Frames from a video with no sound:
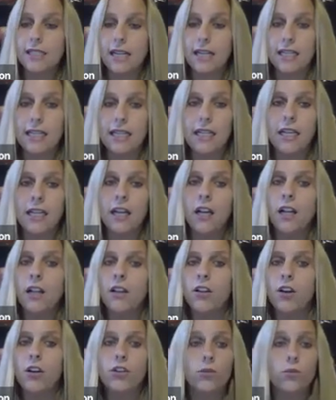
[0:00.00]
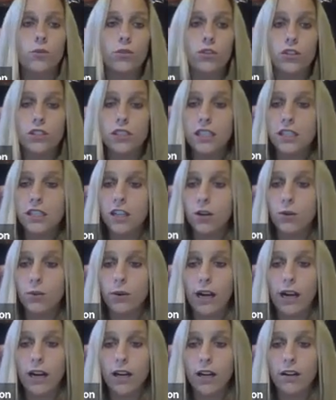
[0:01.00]
any local rules that they're
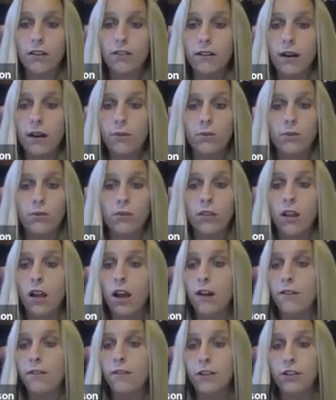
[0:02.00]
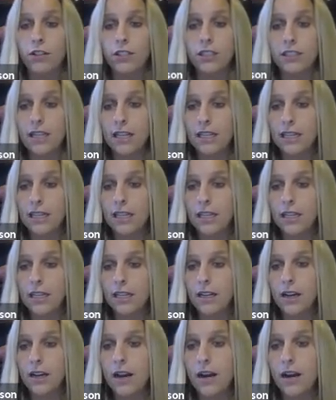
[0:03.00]
aware of, I would love for you to send it.